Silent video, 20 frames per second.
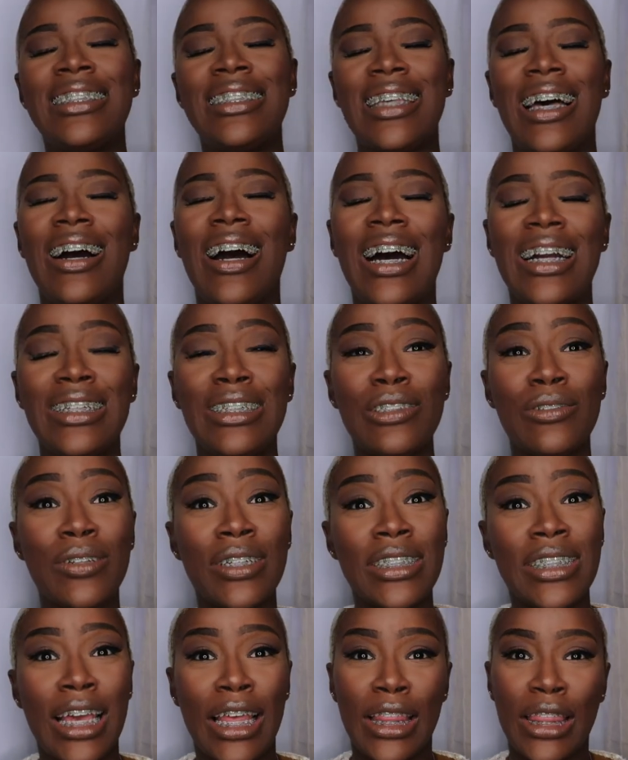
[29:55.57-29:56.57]
so i just
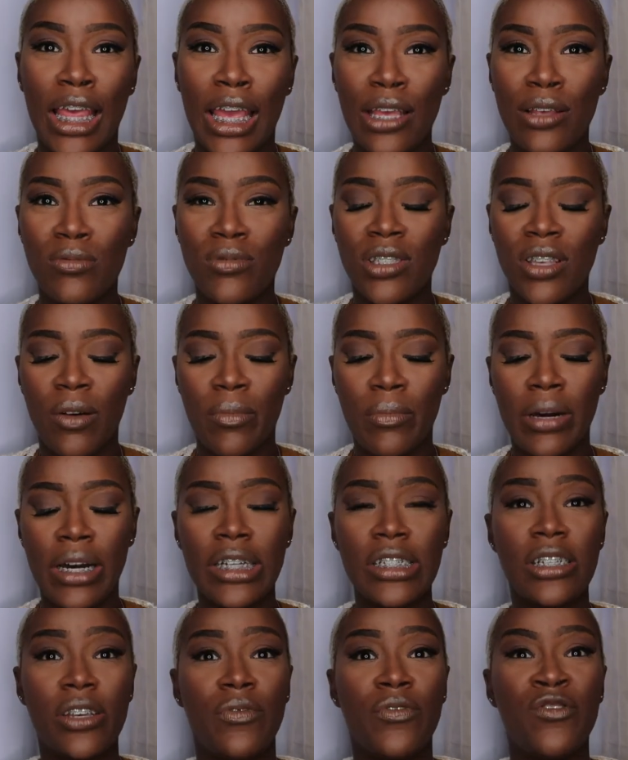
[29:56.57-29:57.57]
want to say thank you so
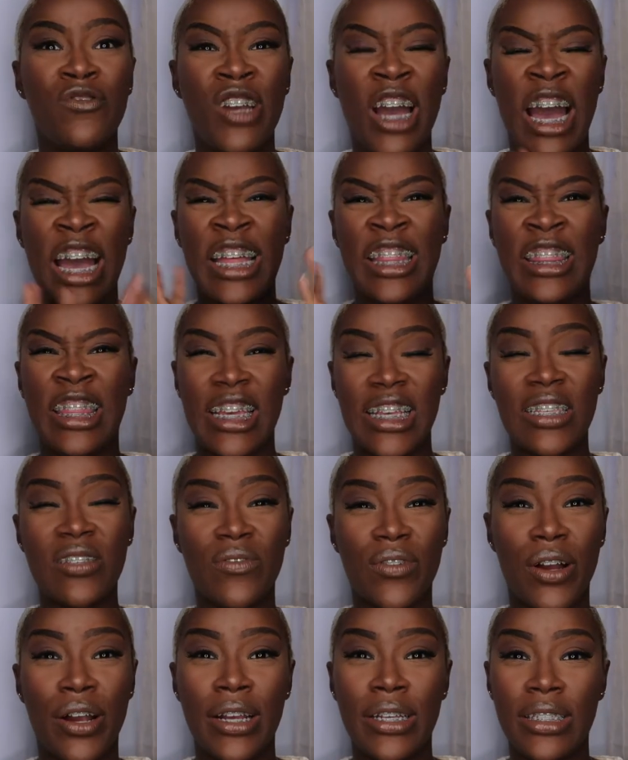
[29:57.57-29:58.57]
much if you've gotten this
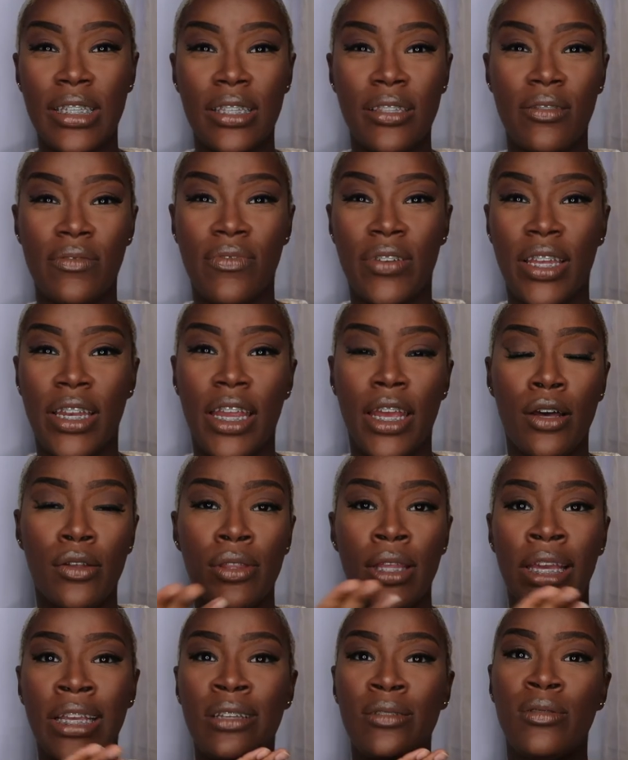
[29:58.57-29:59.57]
far into the video
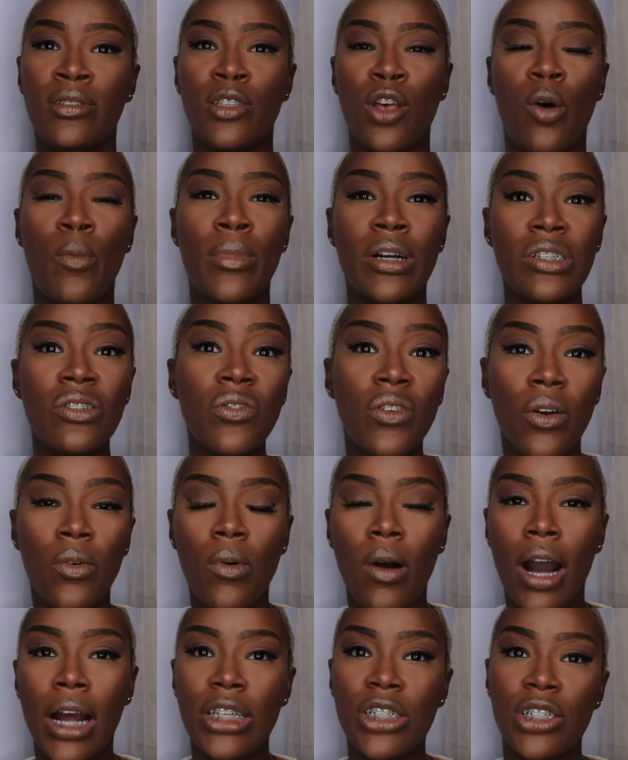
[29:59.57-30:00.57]
thank you so much for
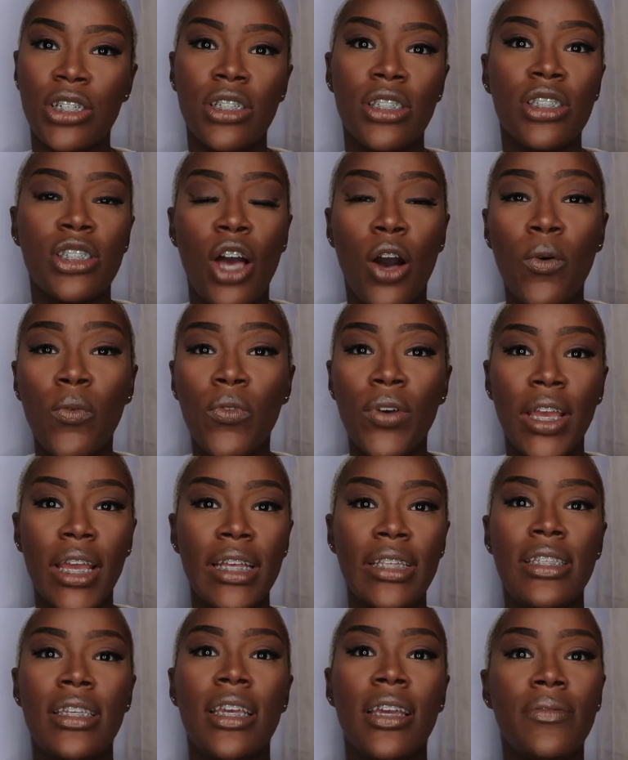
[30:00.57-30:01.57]
watching don't
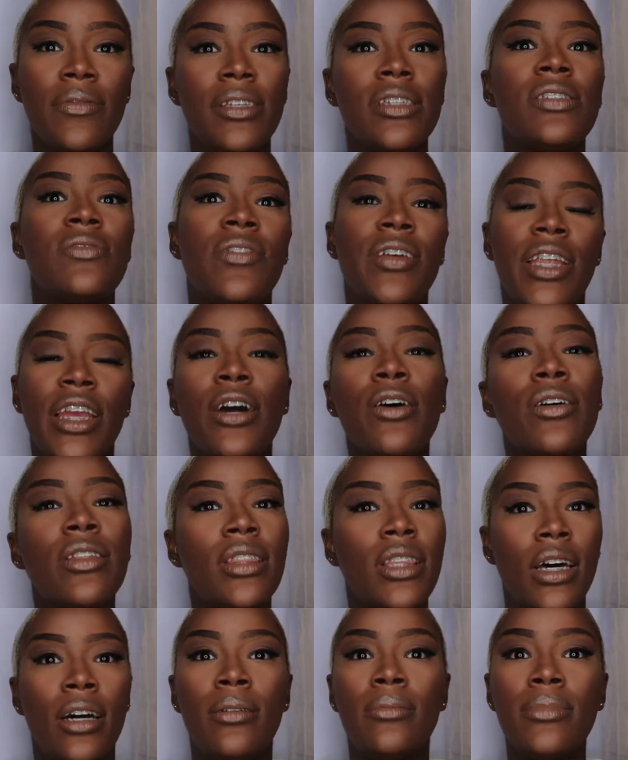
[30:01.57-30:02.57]
forget to give this video a
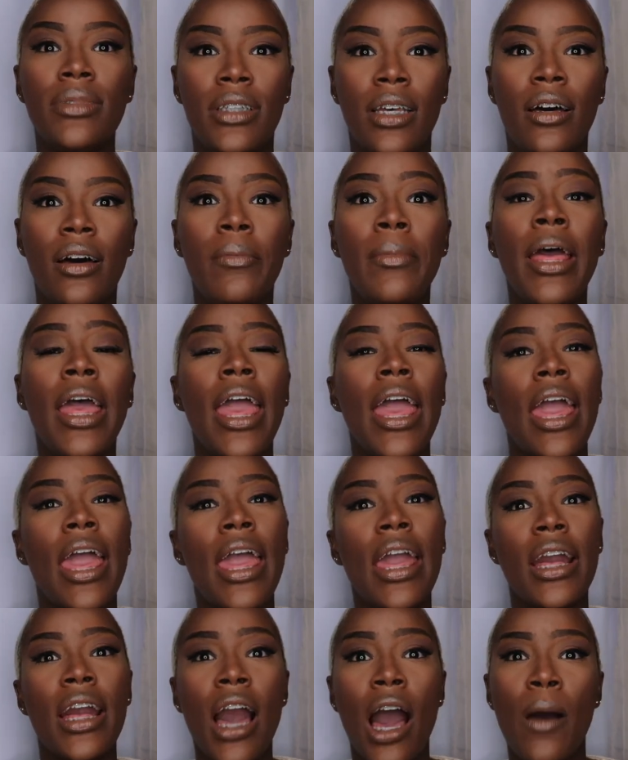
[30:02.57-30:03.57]
thumbs up
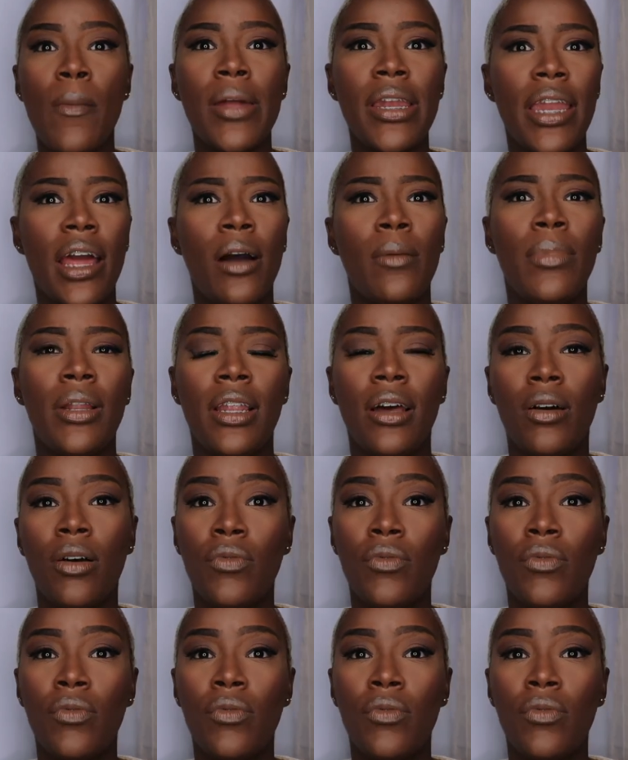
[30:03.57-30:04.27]
and comment down below